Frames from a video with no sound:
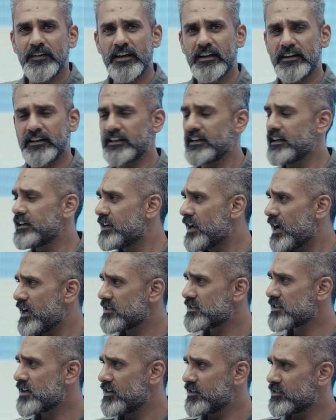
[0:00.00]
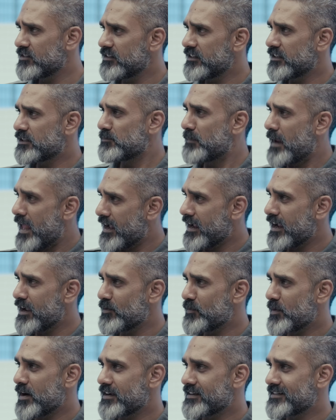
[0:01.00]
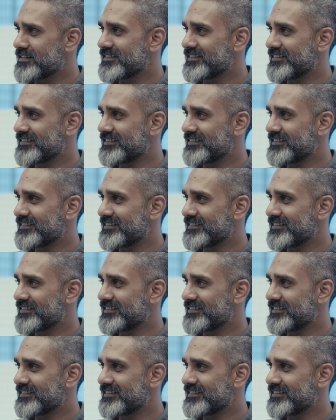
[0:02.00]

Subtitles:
It has color. It's black and white.